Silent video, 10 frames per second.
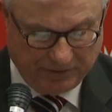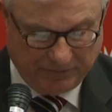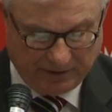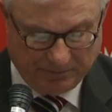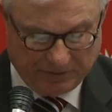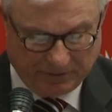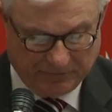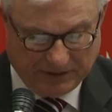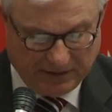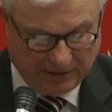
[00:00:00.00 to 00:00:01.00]
development
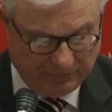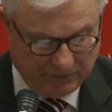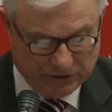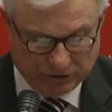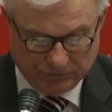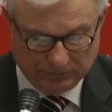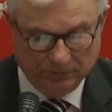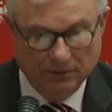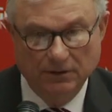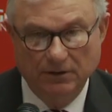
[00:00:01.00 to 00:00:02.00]
of the individual
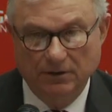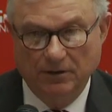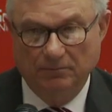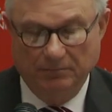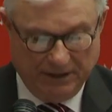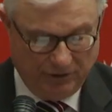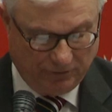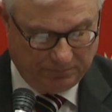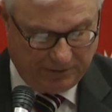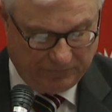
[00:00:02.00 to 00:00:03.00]
may
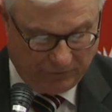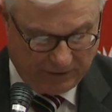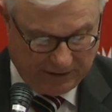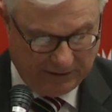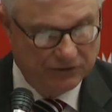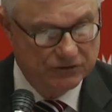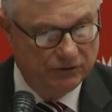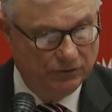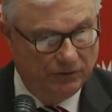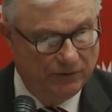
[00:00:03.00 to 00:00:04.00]
not be fully
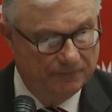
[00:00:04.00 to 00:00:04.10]
understood.